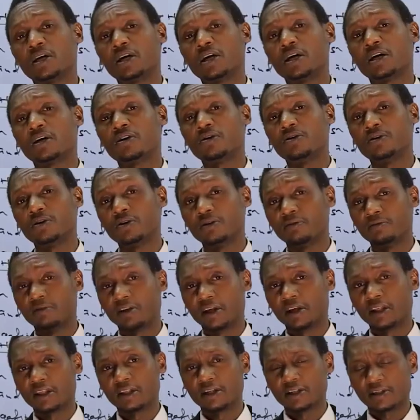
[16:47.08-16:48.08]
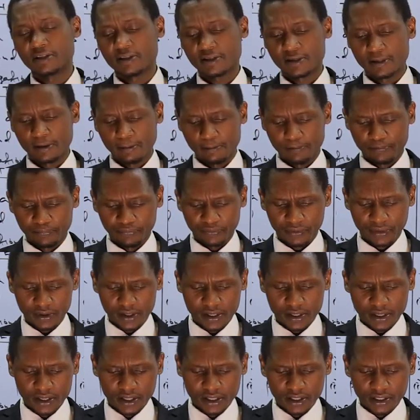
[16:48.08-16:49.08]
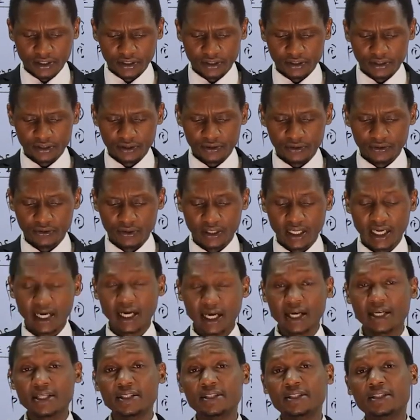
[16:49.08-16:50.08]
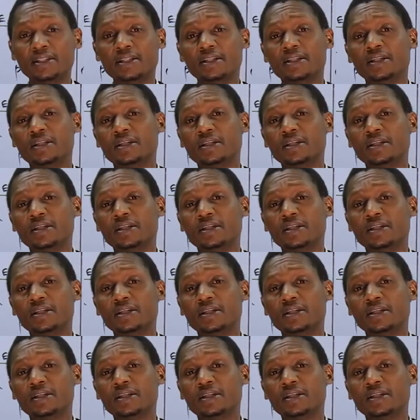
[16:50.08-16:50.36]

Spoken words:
a code of ethics to guide